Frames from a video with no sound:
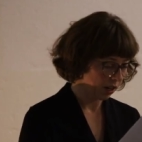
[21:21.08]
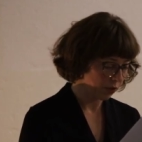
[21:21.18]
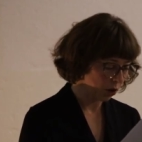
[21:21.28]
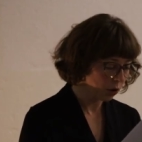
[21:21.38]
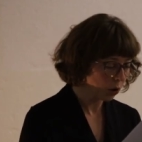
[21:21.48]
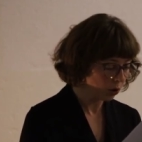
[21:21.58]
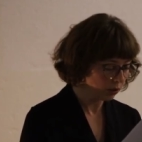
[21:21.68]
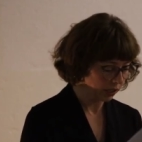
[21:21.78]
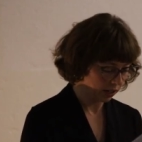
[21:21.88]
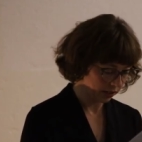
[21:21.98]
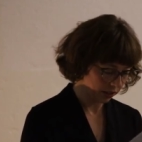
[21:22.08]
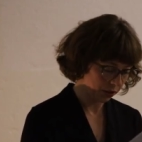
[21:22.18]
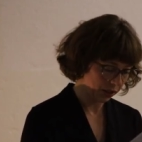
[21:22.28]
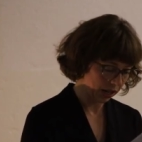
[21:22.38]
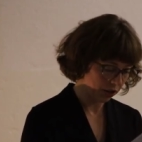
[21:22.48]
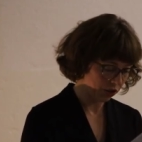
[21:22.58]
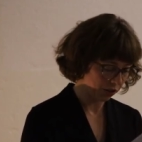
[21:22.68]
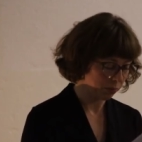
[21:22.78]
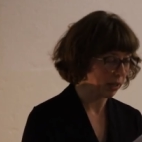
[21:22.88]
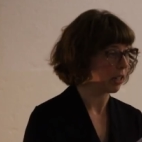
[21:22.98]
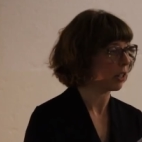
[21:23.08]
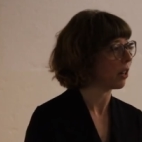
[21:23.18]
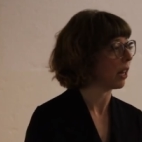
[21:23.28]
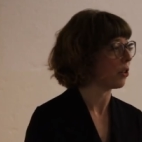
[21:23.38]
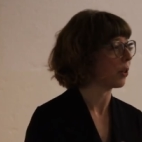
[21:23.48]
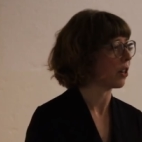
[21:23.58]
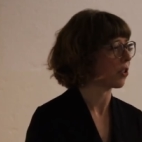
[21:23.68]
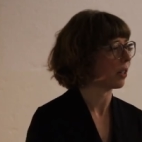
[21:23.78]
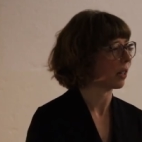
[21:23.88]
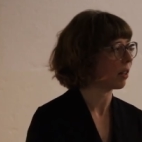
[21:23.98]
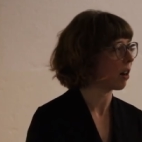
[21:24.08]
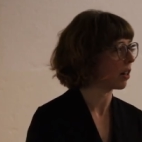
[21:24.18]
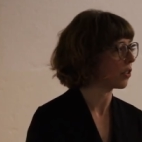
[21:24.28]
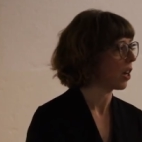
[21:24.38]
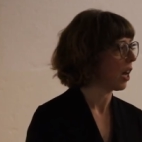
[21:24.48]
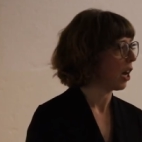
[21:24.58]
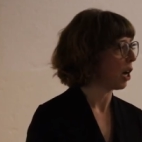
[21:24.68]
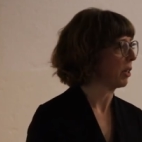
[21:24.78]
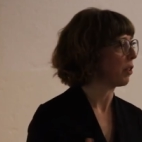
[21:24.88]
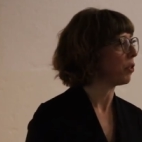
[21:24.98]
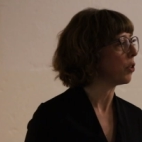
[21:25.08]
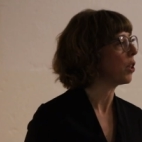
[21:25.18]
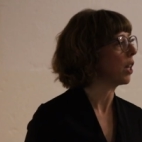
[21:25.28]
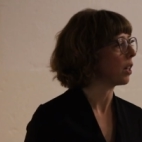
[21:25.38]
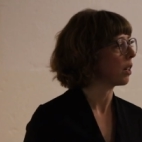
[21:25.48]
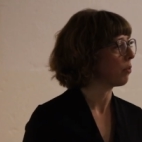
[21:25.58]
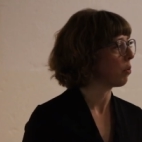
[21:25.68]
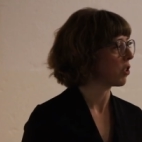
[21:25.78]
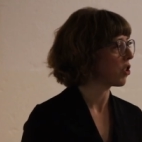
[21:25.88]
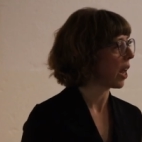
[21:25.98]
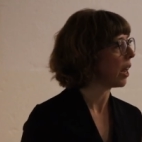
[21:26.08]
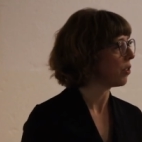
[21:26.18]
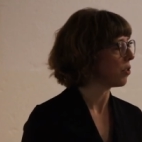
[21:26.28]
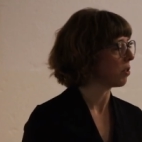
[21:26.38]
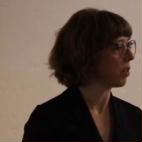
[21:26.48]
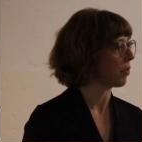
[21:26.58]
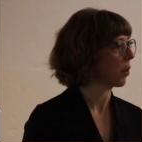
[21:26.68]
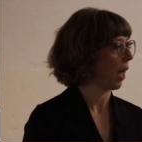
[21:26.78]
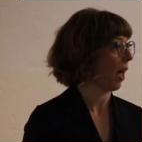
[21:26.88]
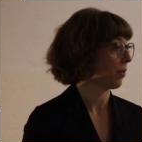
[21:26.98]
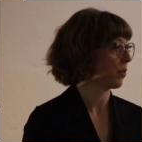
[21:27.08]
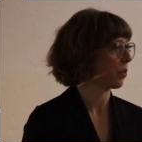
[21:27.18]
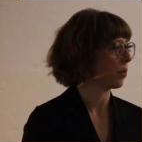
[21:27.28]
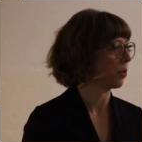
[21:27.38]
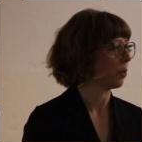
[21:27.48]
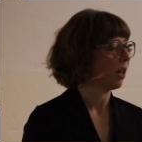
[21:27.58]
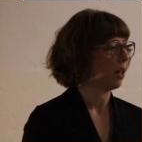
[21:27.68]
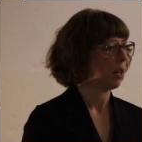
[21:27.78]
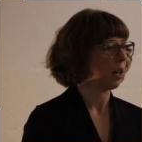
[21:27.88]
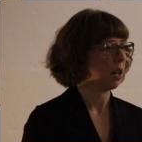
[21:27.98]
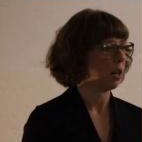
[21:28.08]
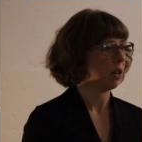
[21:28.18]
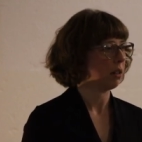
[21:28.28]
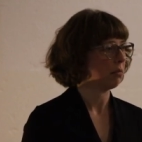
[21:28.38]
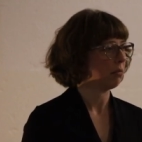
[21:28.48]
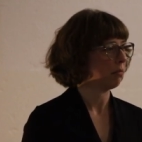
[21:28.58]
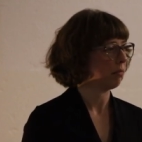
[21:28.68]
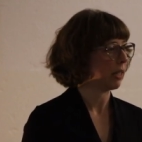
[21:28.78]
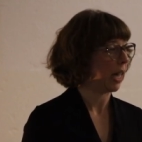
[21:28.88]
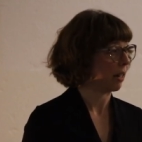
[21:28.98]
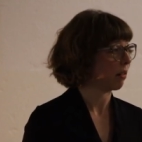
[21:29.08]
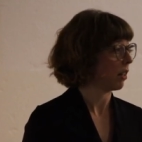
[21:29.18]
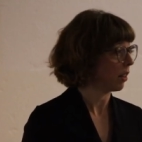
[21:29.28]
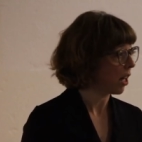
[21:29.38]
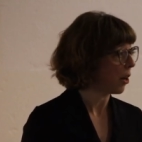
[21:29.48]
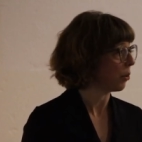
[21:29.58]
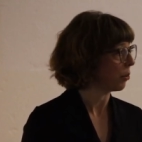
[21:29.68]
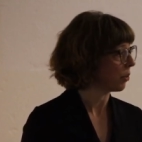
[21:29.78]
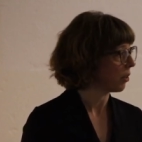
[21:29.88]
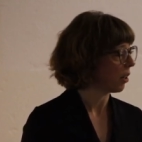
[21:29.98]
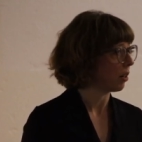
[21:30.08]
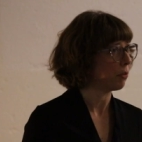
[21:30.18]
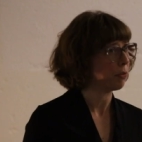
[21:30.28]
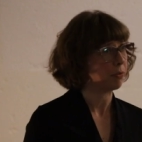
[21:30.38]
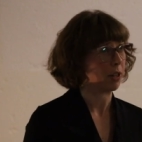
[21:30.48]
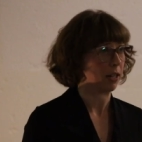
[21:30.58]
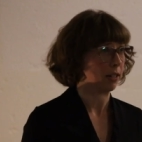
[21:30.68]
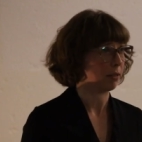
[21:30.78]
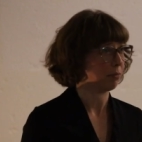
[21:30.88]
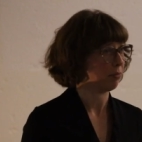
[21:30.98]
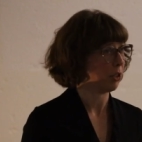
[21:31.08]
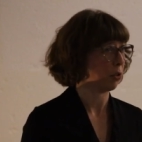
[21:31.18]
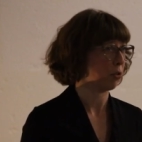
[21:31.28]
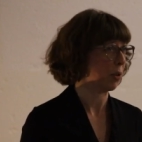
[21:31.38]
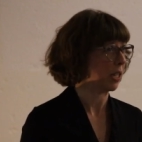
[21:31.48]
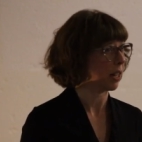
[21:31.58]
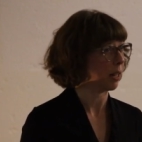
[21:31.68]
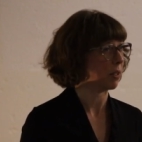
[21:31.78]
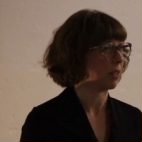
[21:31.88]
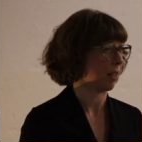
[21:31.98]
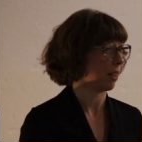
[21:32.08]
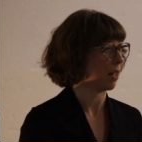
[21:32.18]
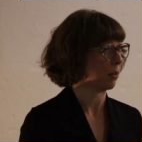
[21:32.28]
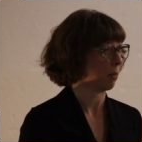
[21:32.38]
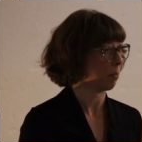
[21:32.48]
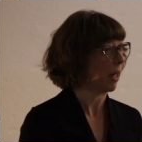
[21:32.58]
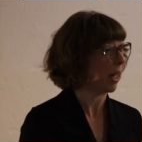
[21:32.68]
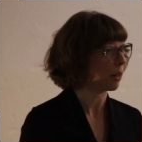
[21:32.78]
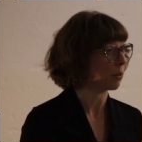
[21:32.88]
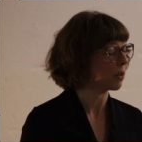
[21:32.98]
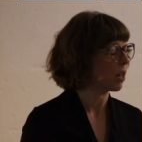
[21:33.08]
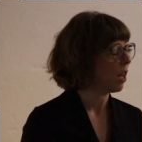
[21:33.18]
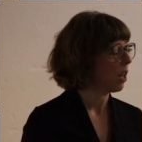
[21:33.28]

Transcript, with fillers: of not only art education, but ed education at large. I mean, if you think of what changes, if you have to uh, get a loan of, um, you know, three times 9,000 pounds